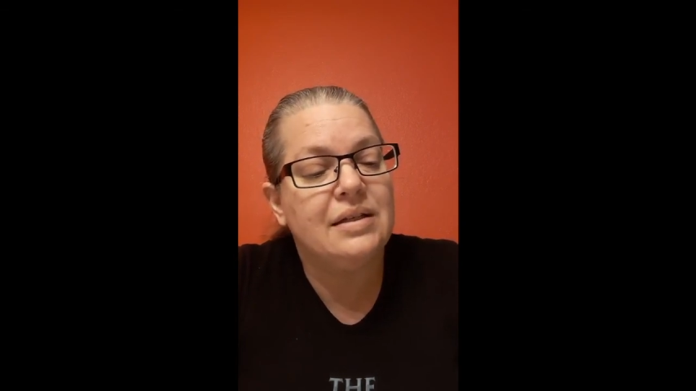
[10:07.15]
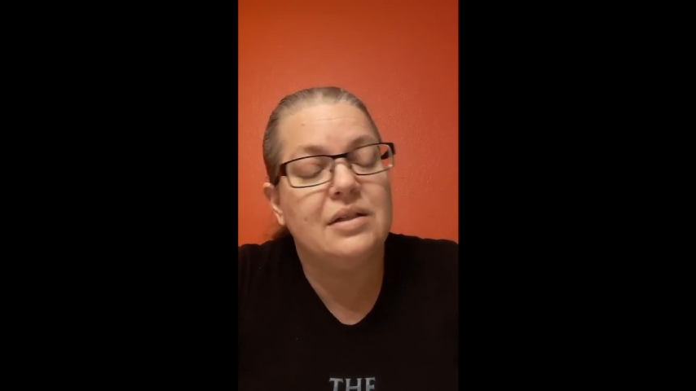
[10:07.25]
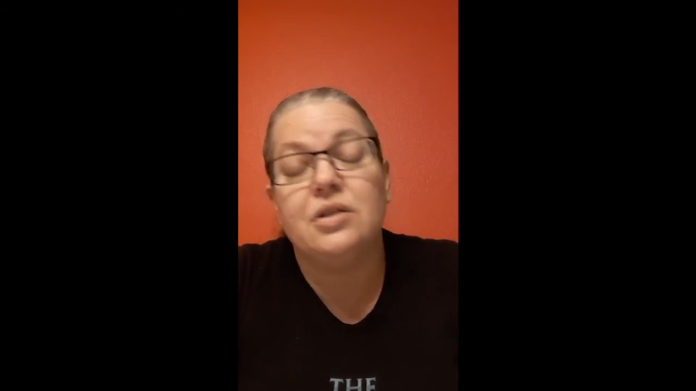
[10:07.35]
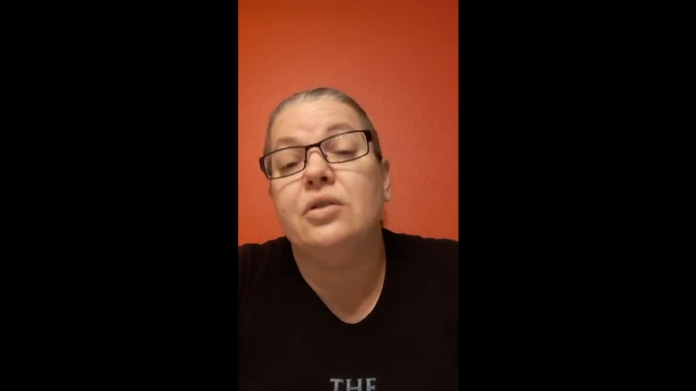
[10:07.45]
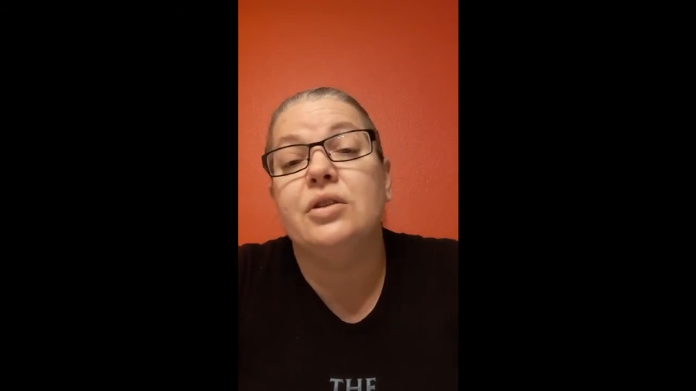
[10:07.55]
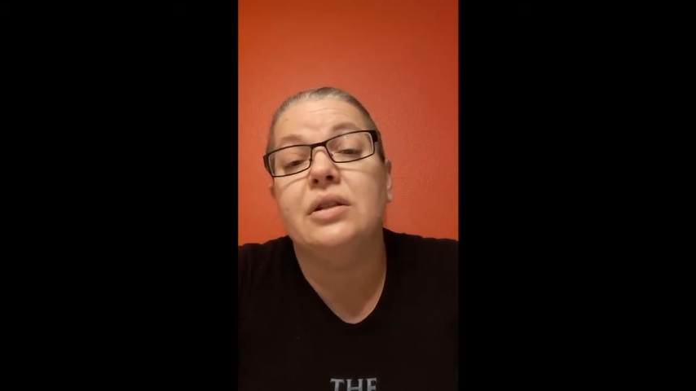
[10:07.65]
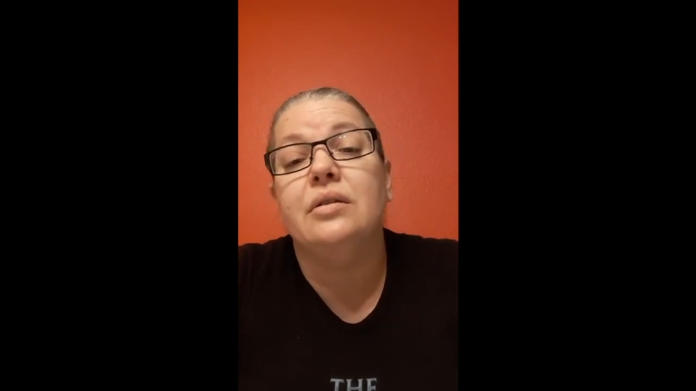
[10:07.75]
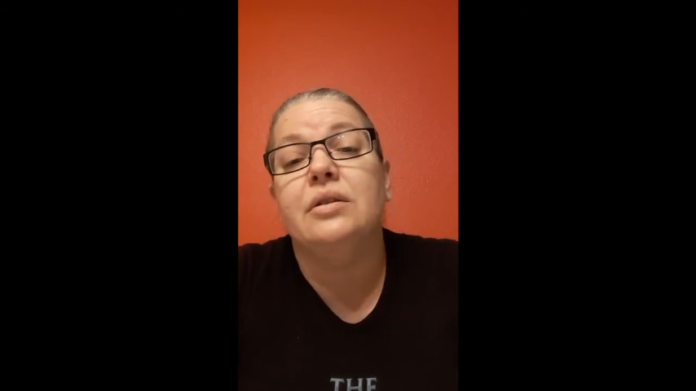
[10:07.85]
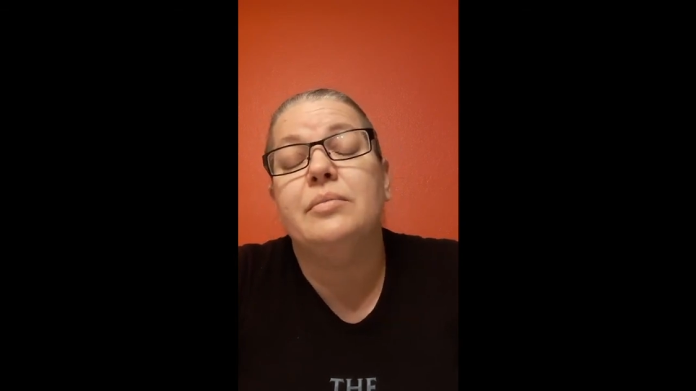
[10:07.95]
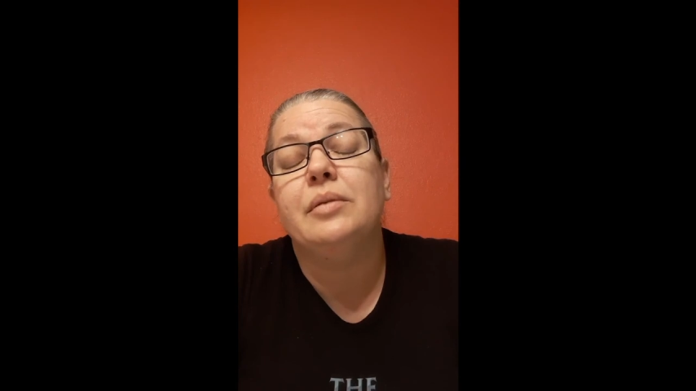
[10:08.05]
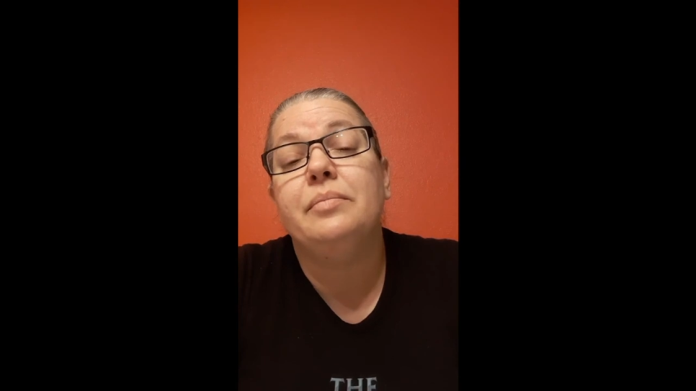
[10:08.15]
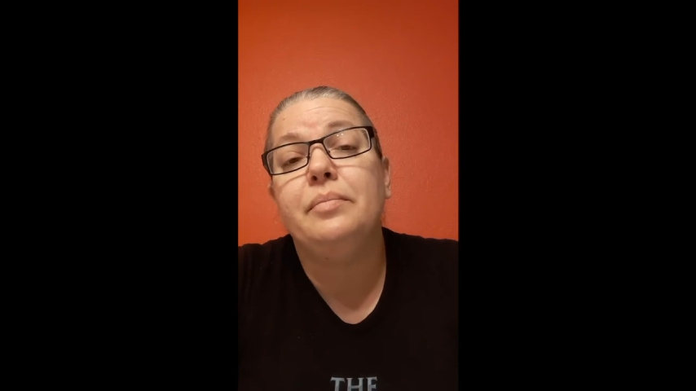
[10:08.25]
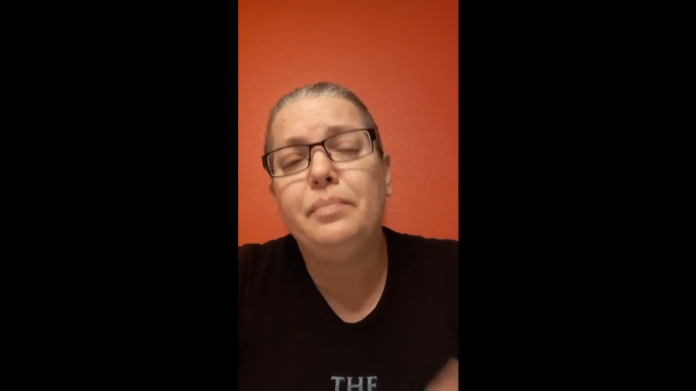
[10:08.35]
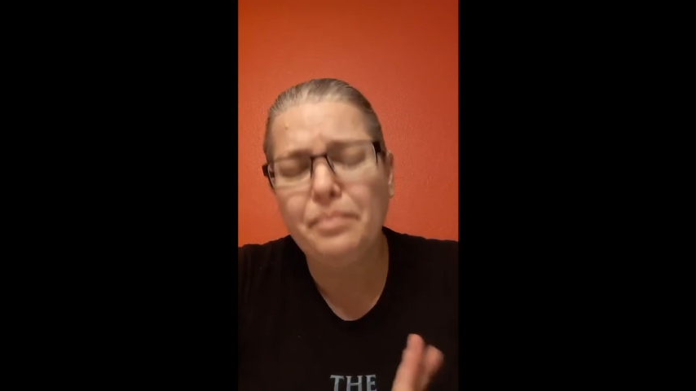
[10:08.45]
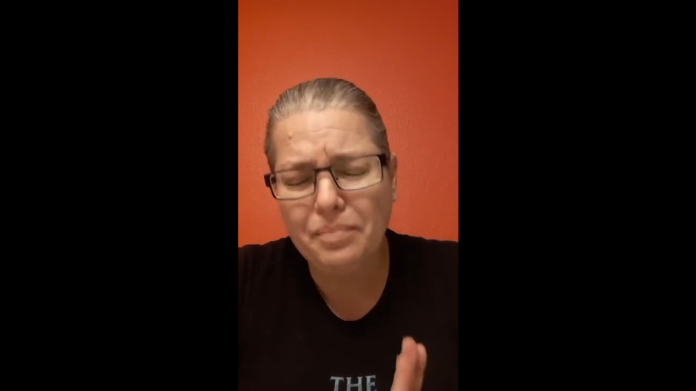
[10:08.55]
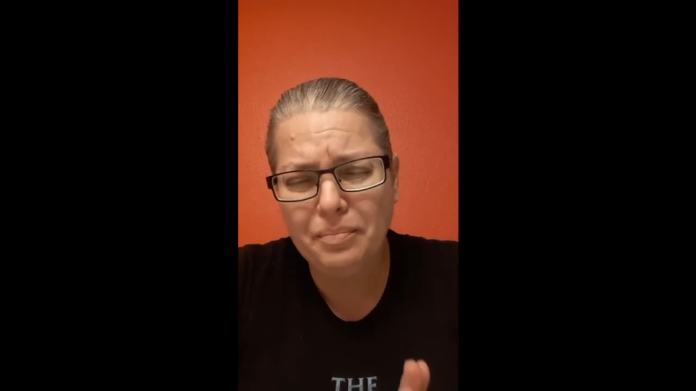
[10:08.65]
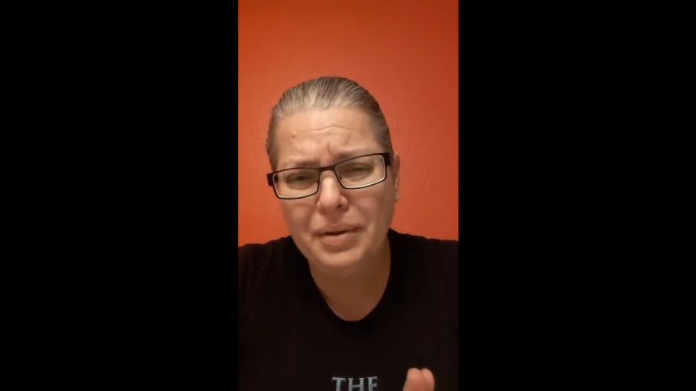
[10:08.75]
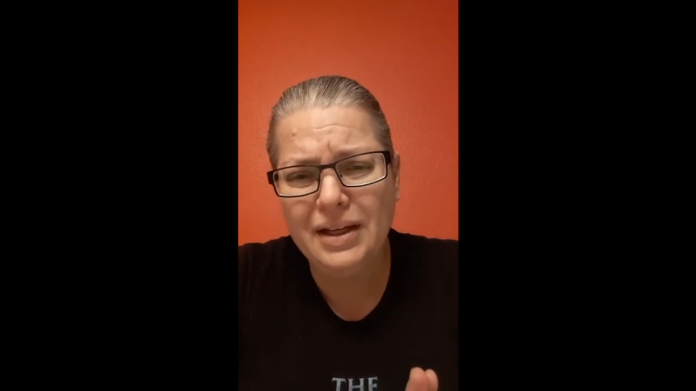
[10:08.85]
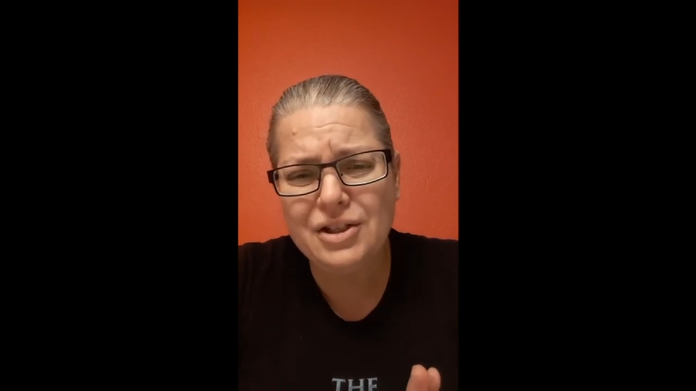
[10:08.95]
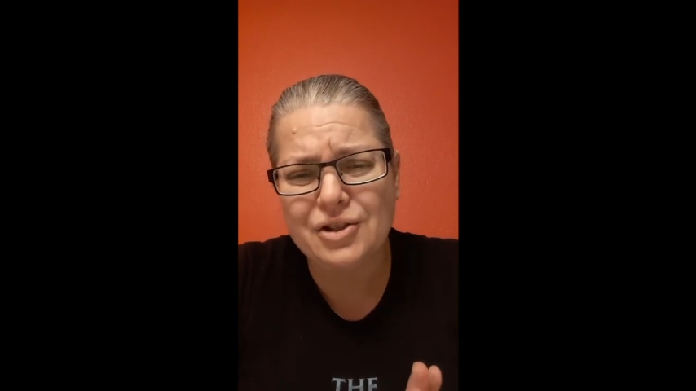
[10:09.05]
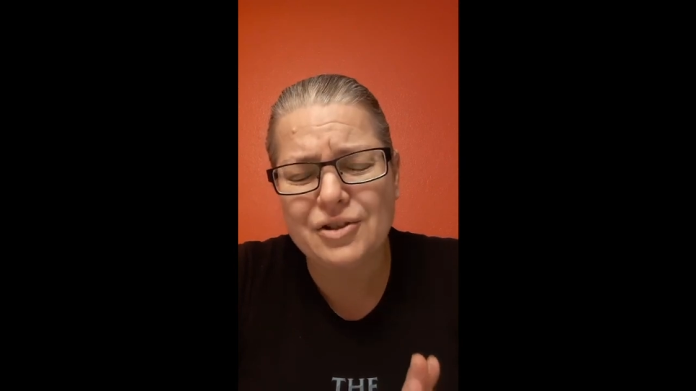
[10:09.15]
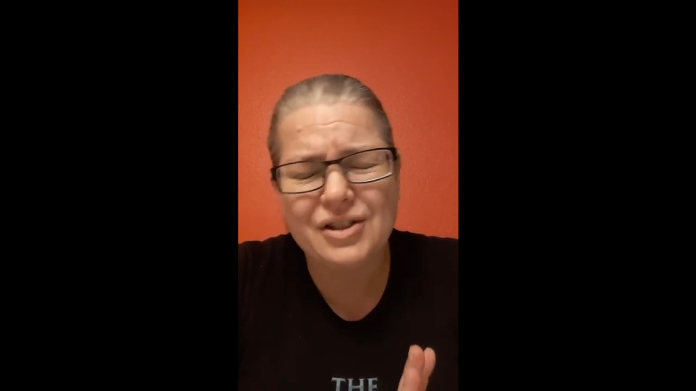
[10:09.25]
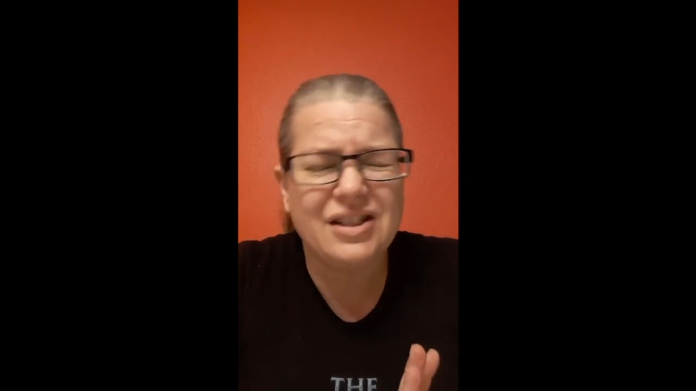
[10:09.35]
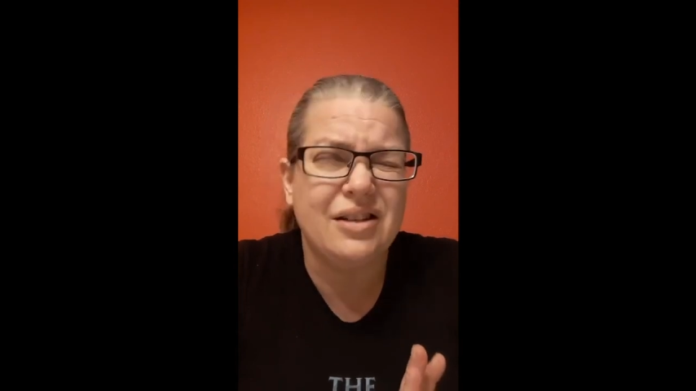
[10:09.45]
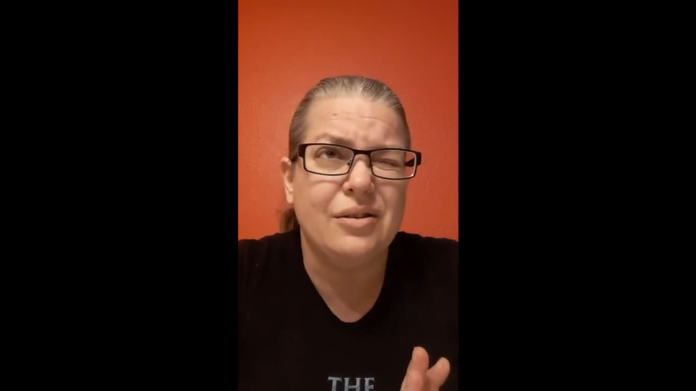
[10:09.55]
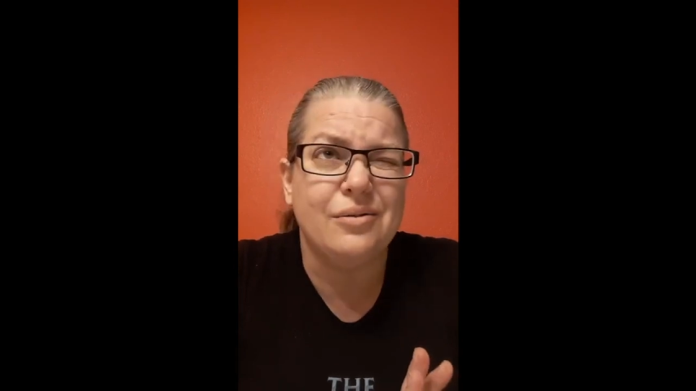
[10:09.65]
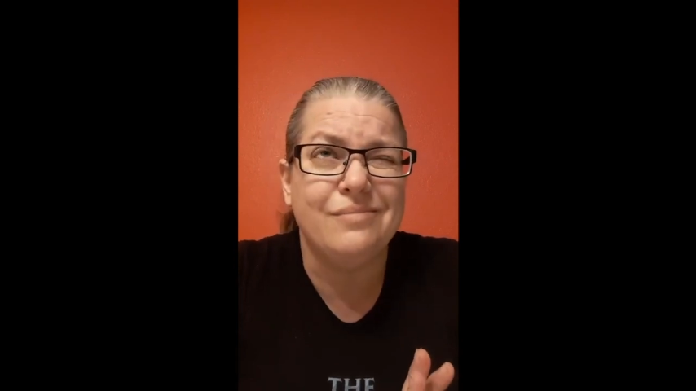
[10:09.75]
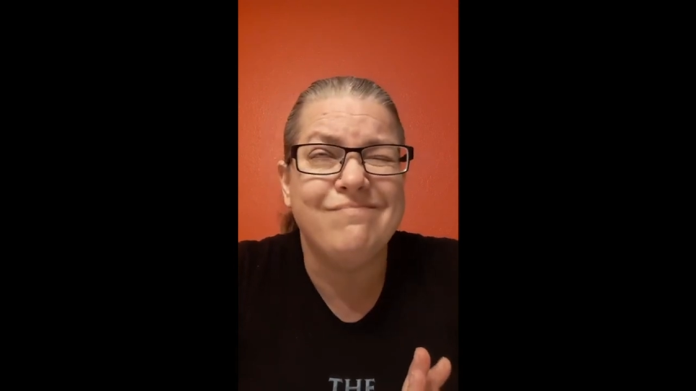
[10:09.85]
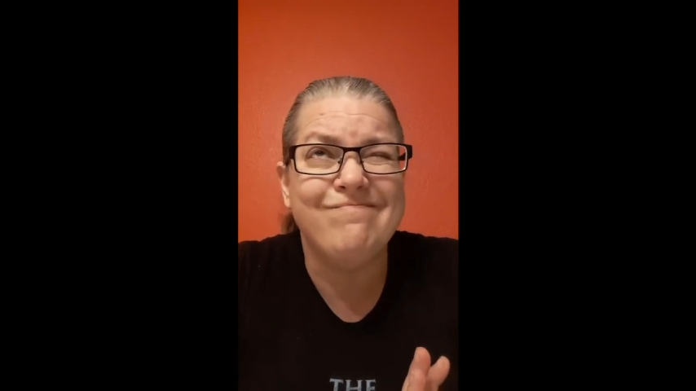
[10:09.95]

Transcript: in search of the ultimate pleasure." So,